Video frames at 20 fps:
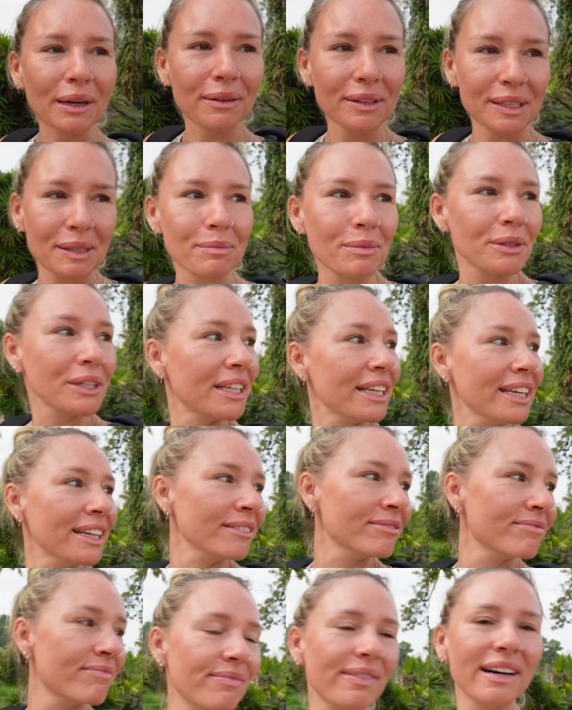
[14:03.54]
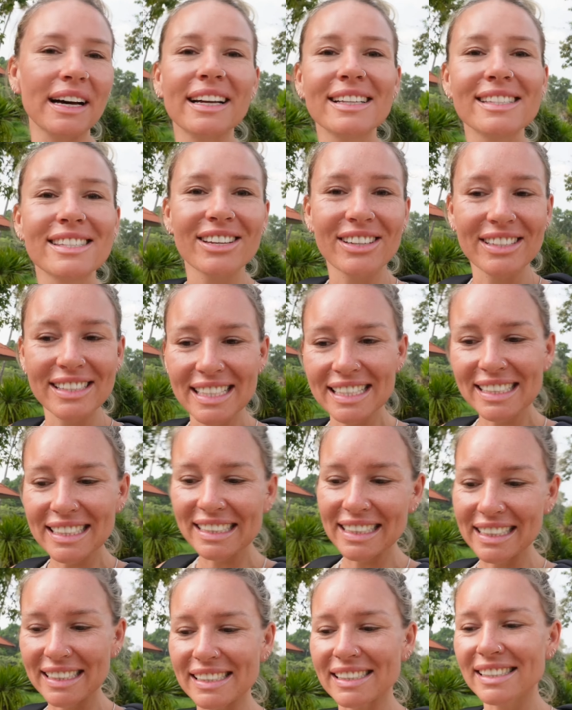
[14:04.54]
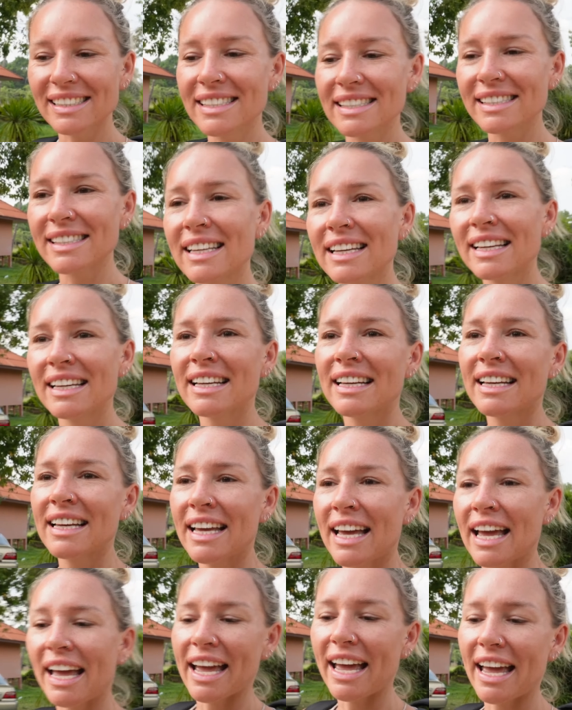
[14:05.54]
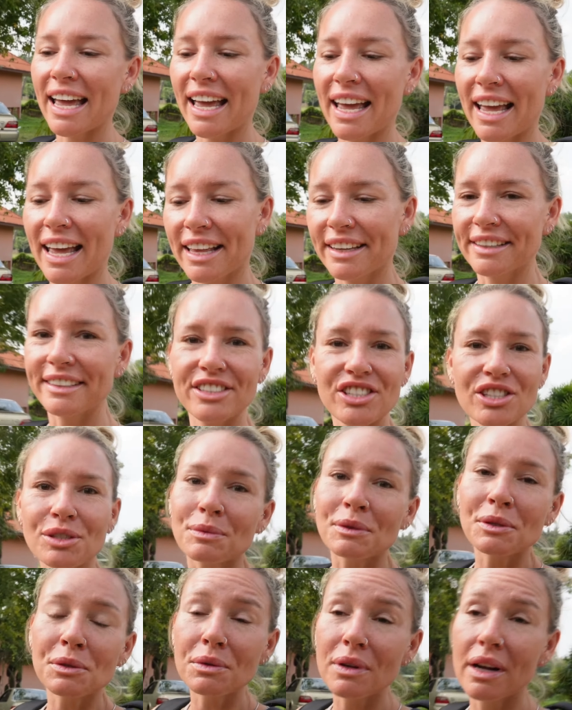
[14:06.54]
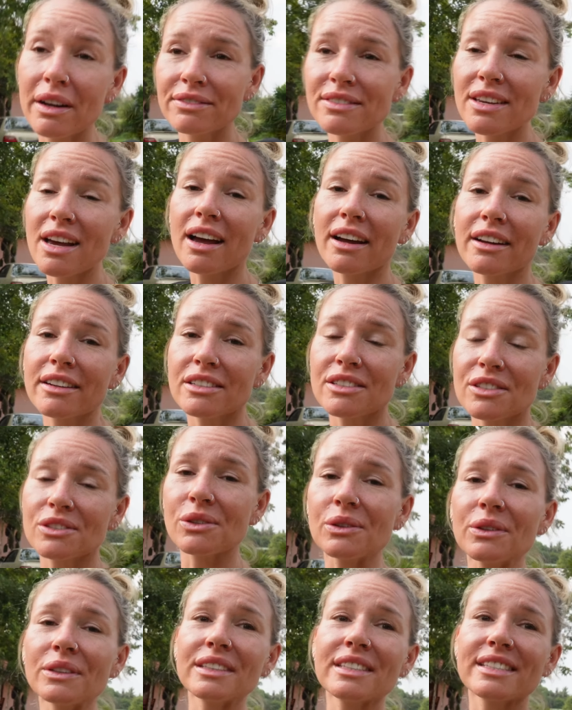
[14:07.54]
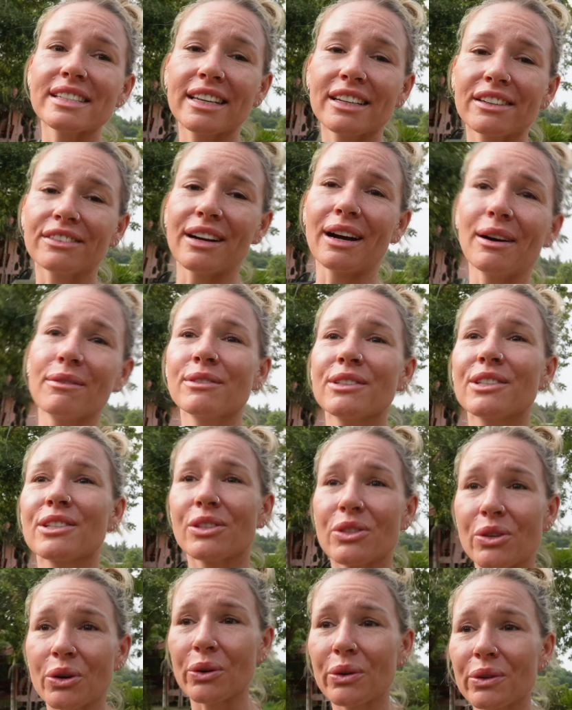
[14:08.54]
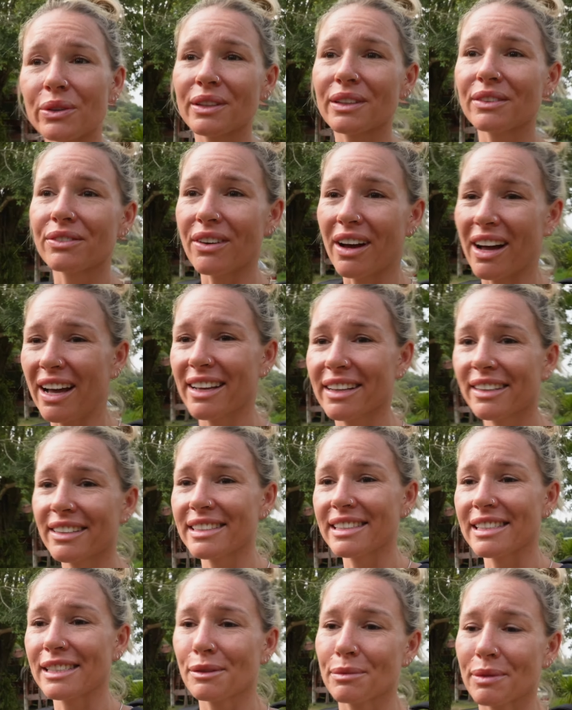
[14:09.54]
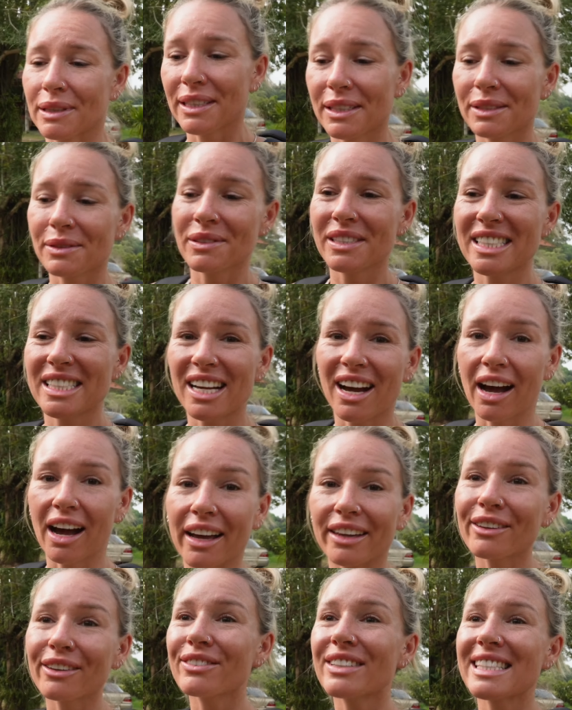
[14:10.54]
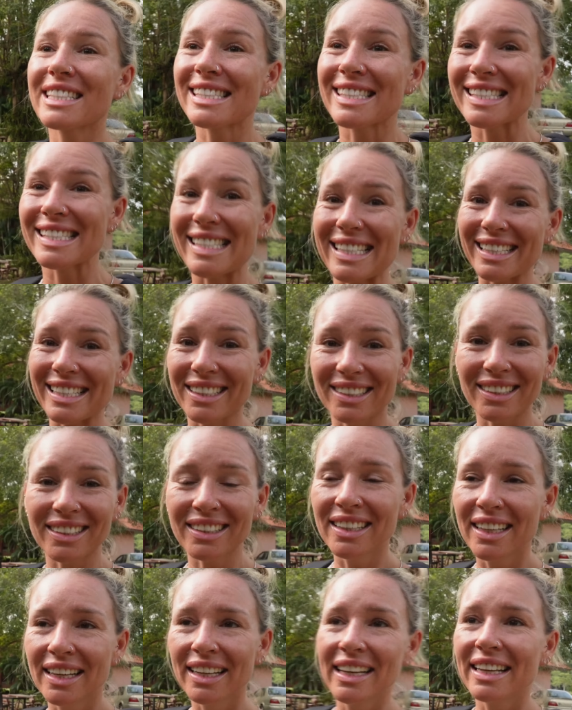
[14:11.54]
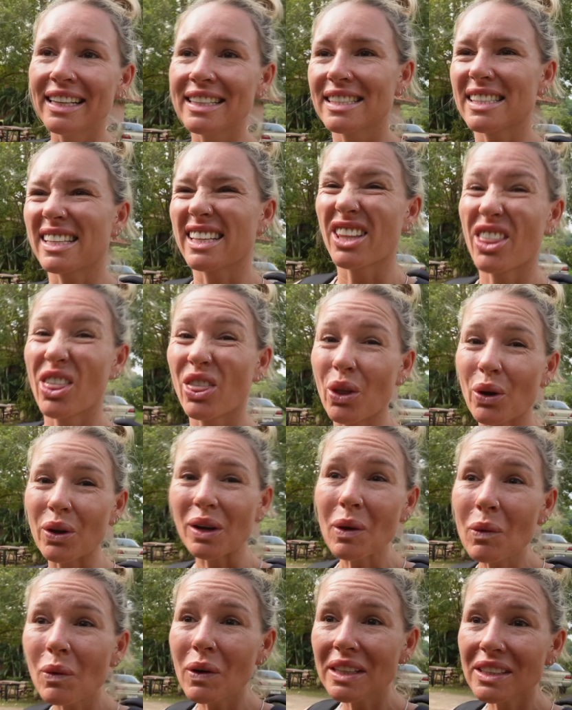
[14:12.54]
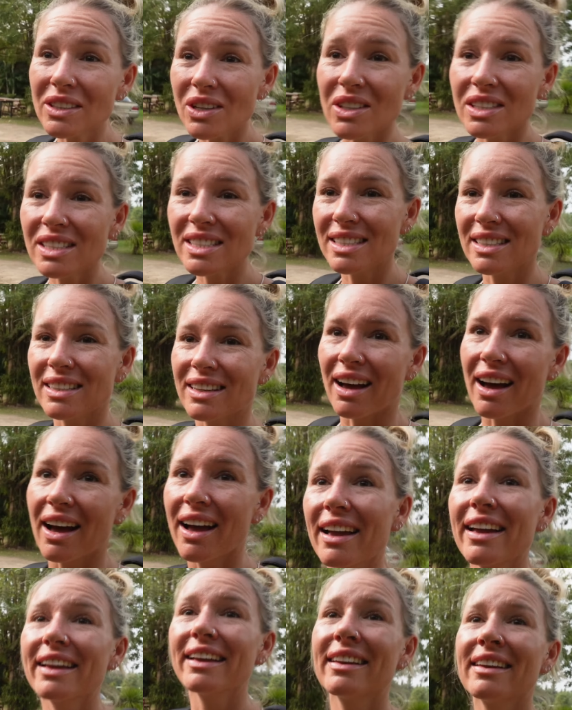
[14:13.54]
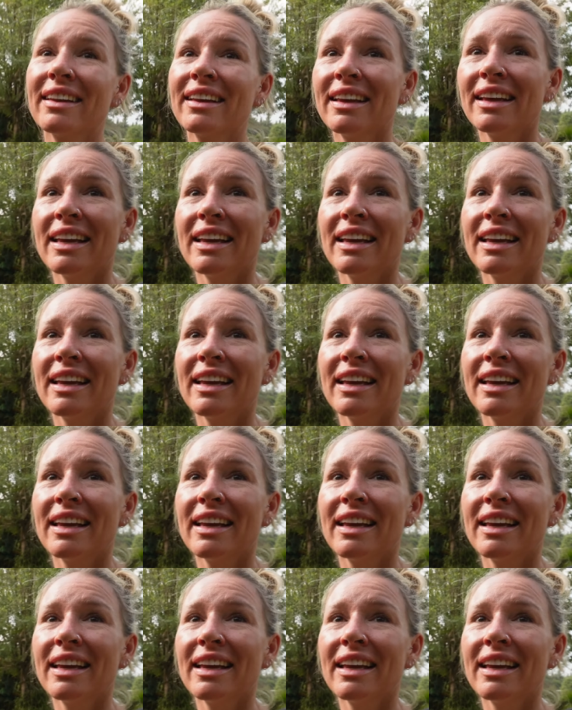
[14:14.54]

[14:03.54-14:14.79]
I was booking, but turns out it is. And it just means we'll have to hire a scooter to get around, which is totally fine because this place was kind of a steal. It's like $31 a night.